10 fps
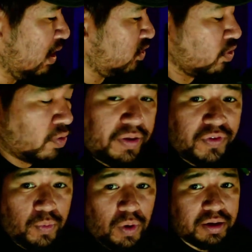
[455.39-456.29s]
So if you
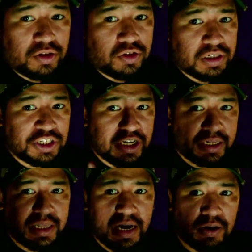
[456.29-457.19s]
want, you can check
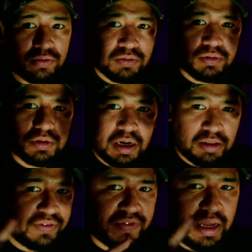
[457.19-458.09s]
that out. I'll
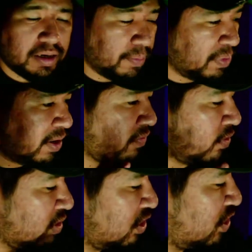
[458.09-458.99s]
leave that up there for
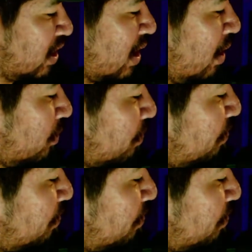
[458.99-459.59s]
you to check out.